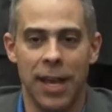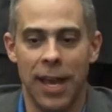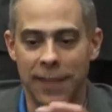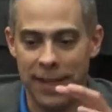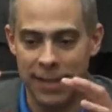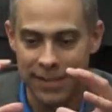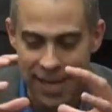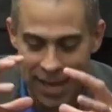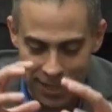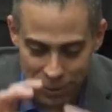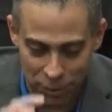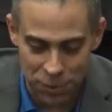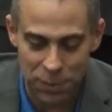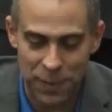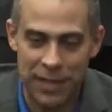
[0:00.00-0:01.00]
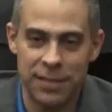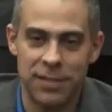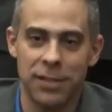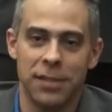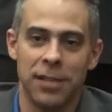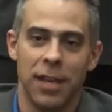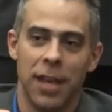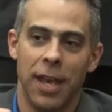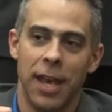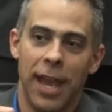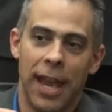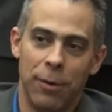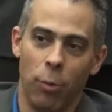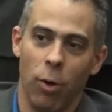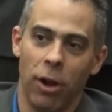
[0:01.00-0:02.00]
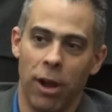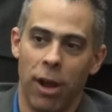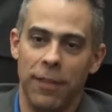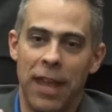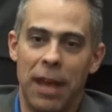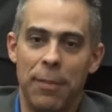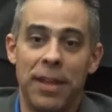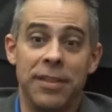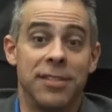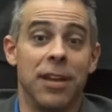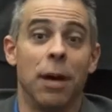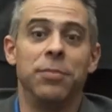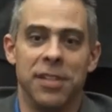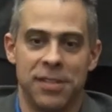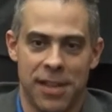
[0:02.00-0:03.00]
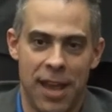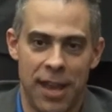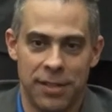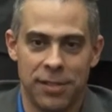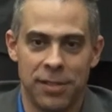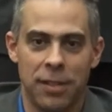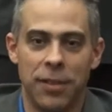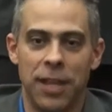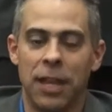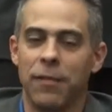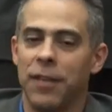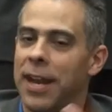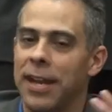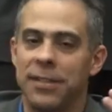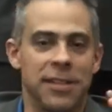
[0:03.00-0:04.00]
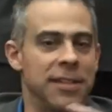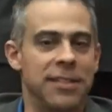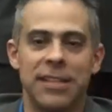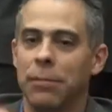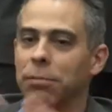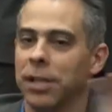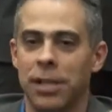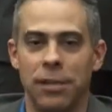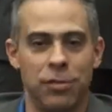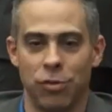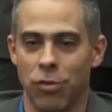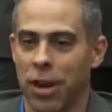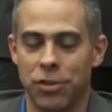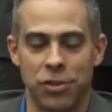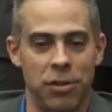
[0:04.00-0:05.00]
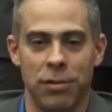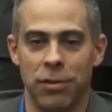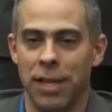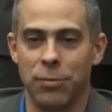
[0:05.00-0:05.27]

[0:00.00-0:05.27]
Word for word: and then take those pieces and work on them as sub-designs. Think of it as an assembly structure.